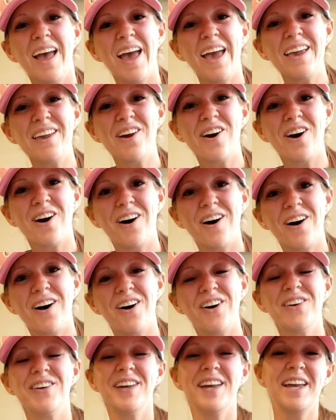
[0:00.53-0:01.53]
Hey
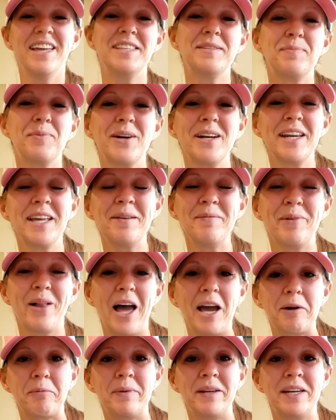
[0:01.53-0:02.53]
y'all, it's Brittany
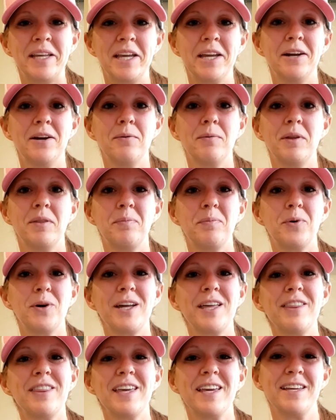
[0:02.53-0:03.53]
Blackman here with
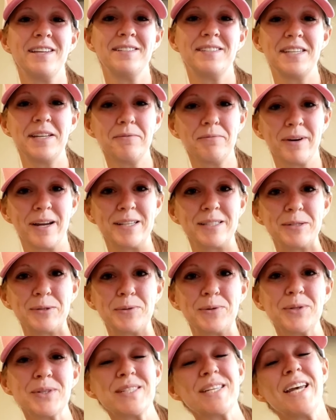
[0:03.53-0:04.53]
Breathe Easy
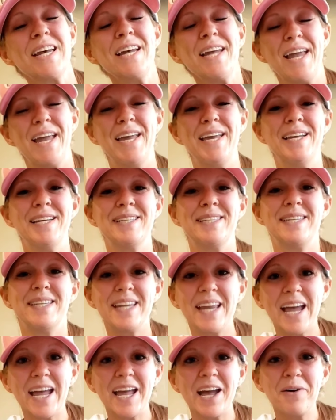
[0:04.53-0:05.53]
Rentals, and
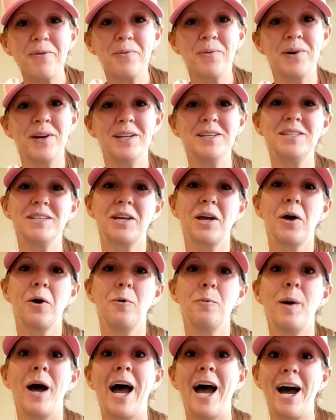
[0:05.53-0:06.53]
today I wanted to
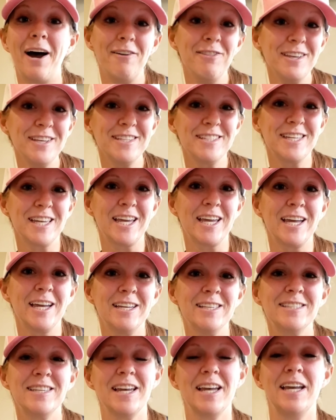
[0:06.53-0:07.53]
go behind the
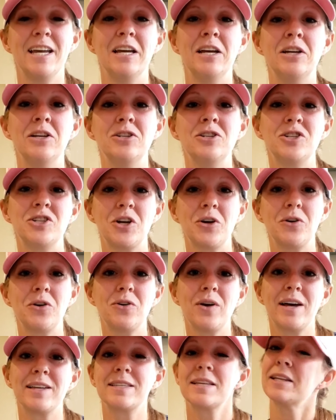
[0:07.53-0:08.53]
scenes and show
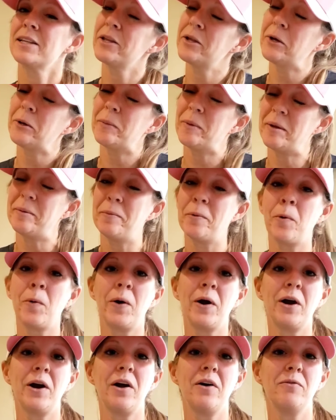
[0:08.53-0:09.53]
you guys a little bit
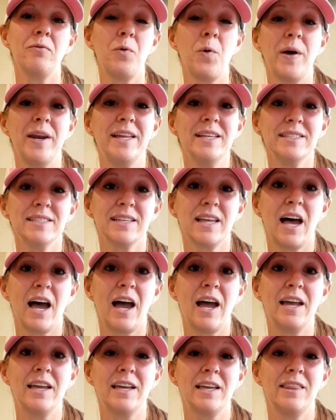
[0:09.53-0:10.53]
more of what it's
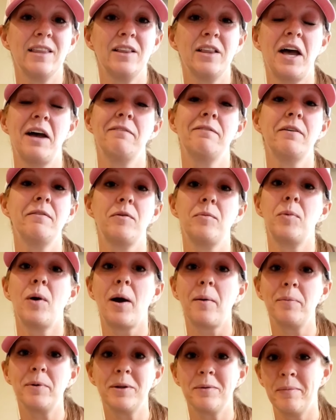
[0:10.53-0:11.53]
like in the life of a
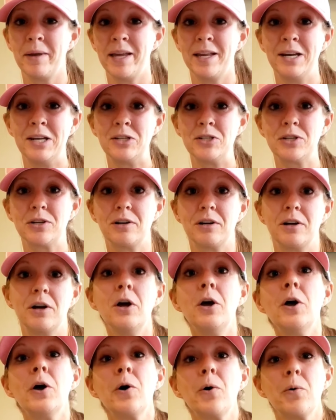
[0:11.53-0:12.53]
property manager
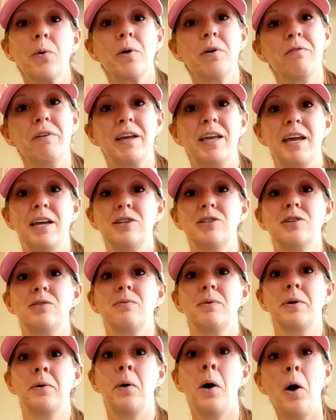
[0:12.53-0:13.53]
or a
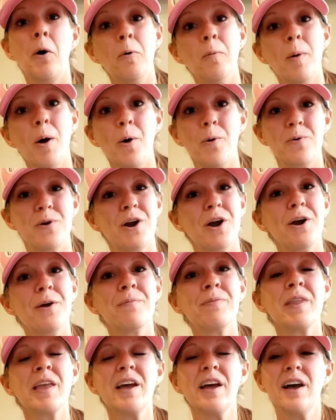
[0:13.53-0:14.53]
vacation rental home
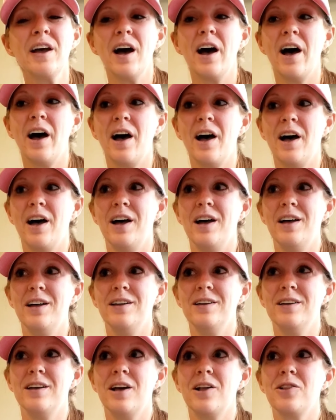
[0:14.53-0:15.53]
owner.
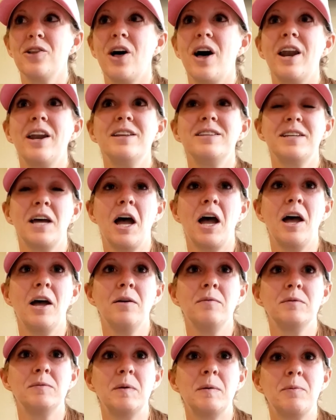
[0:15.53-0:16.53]
A lot of
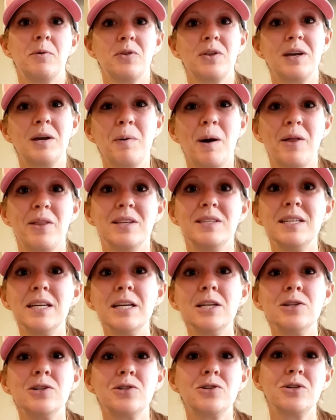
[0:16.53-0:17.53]
times people think about this
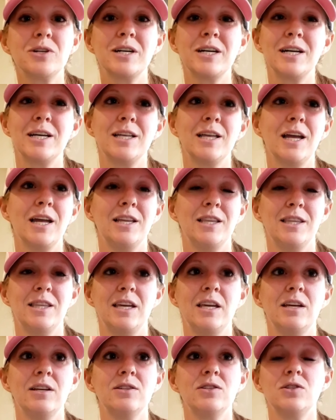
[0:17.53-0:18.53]
industry and
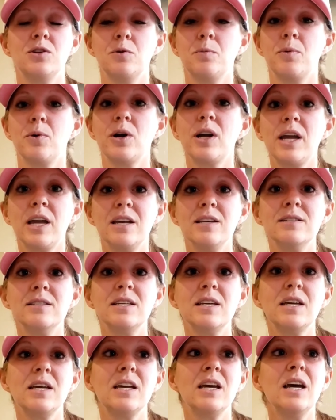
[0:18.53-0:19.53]
think it's super
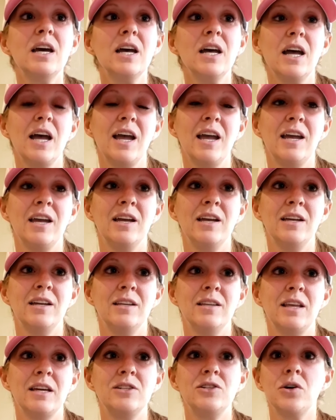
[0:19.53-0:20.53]
easy,
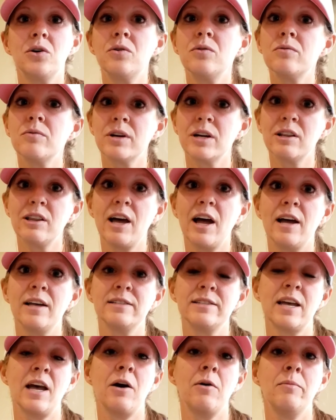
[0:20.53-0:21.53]
and they don't
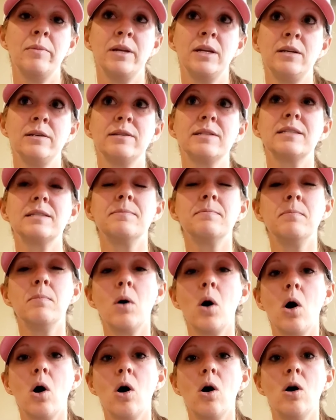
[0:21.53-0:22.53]
realize how many
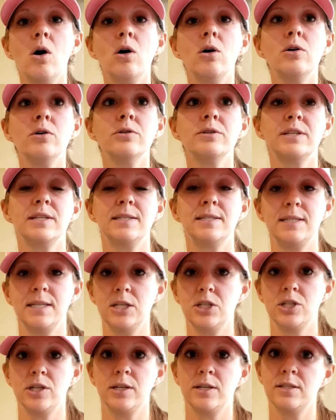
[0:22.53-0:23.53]
small
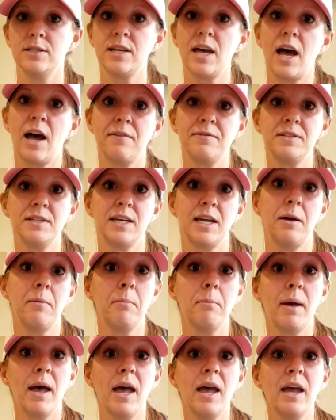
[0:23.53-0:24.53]
decisions have to get
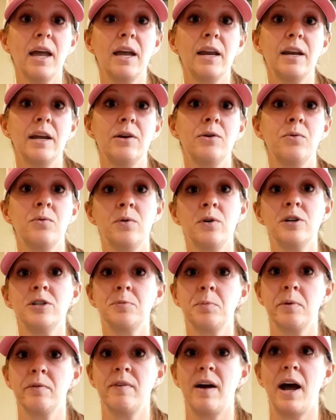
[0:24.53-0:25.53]
made in order
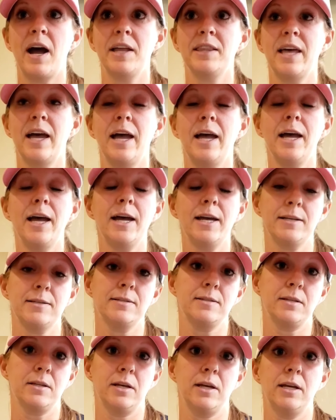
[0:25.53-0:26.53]
to provide that
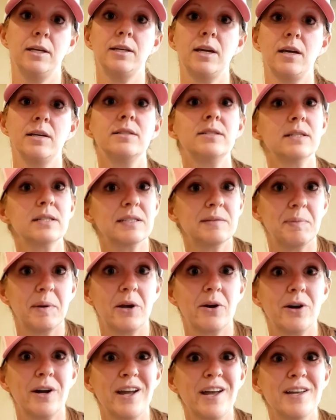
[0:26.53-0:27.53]
excellent guest
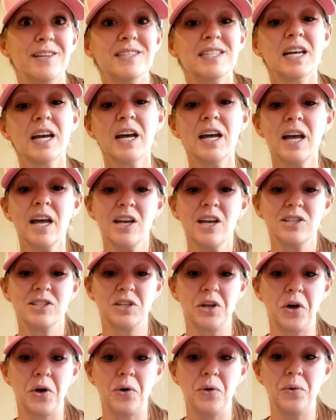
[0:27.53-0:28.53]
experience.
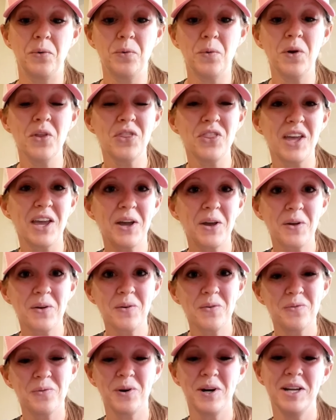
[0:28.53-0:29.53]
So one thing
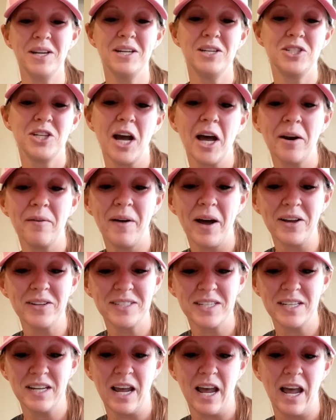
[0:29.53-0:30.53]
I wanted to chat about
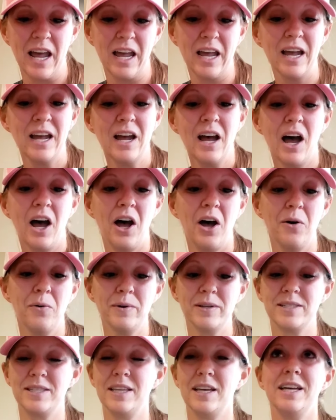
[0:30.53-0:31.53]
today
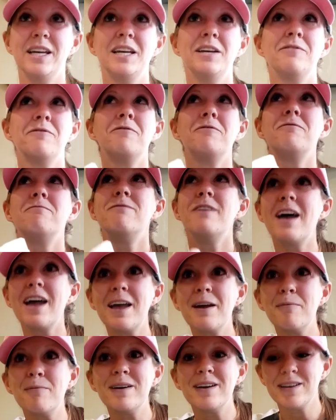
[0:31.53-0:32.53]
was the
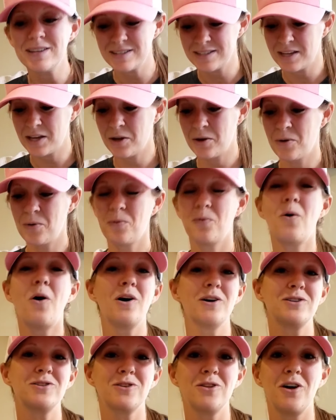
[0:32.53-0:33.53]
infamous
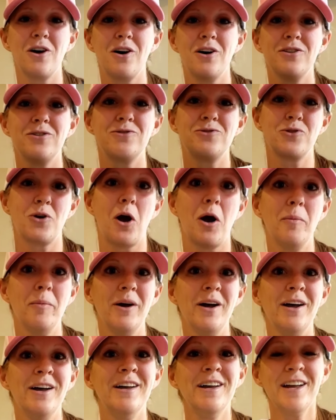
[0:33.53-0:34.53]
washcloth
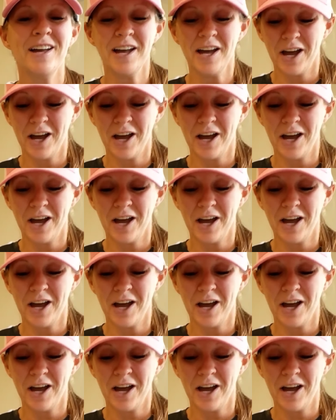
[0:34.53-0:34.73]
drama.